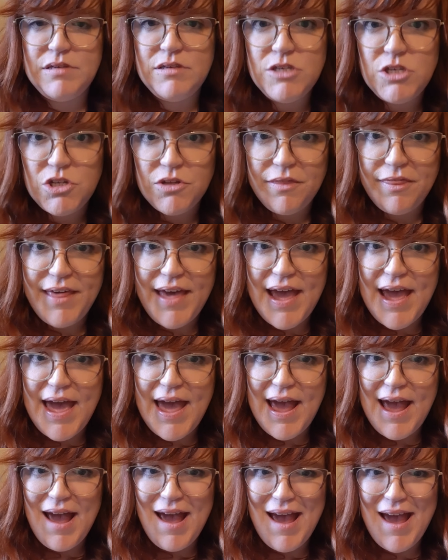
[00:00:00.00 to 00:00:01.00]
Do
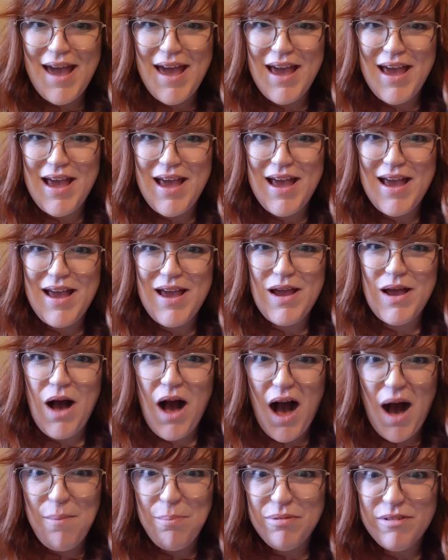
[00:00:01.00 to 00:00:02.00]
they
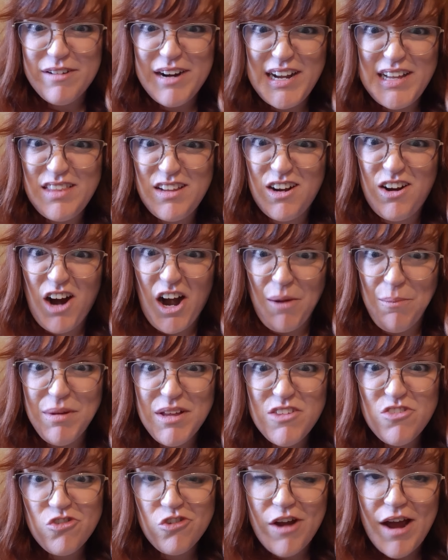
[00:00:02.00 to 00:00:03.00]
operate the
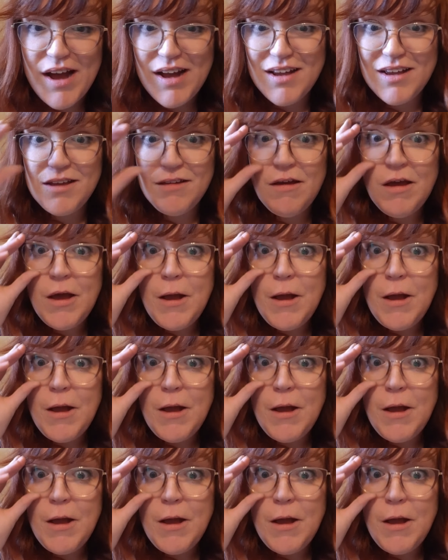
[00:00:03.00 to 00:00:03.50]
garbage truck?